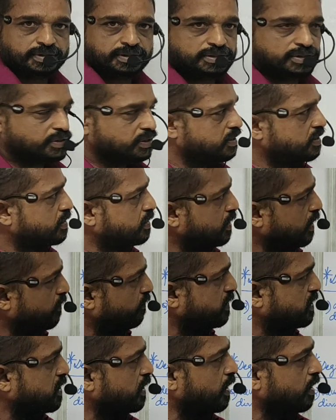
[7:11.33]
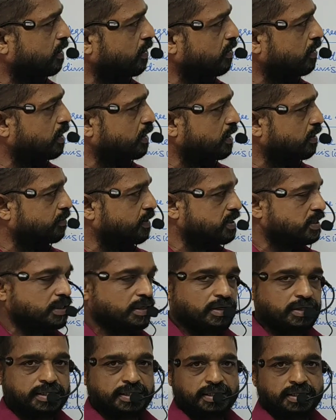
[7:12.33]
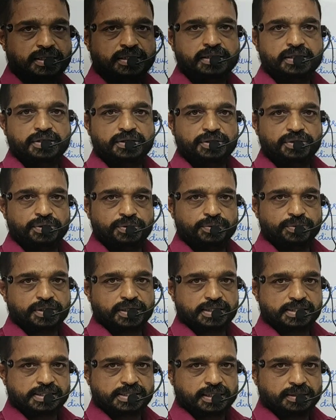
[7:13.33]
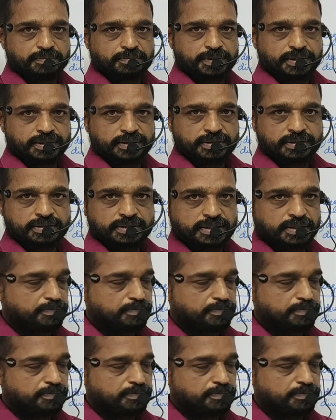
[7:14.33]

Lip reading: So this division algorithm is not a new concept.